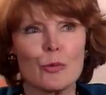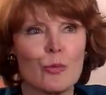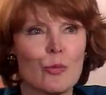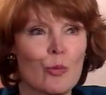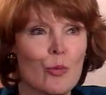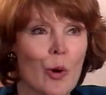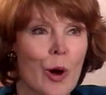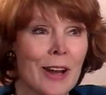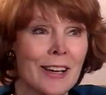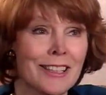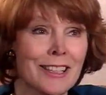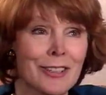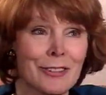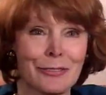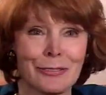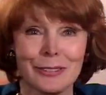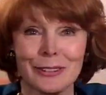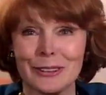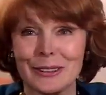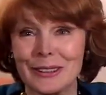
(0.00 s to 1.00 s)

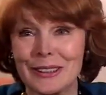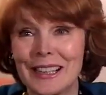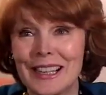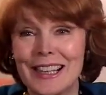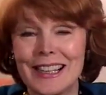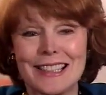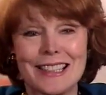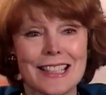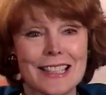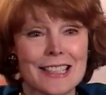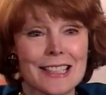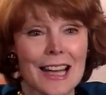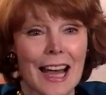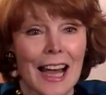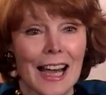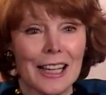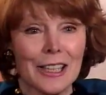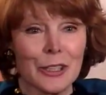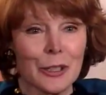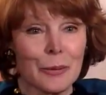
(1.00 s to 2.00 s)
wonderful
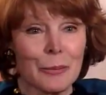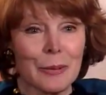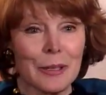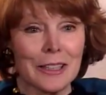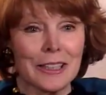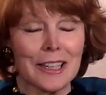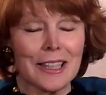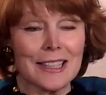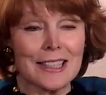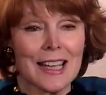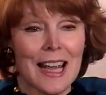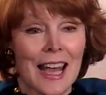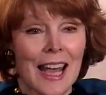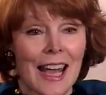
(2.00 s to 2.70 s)
designer because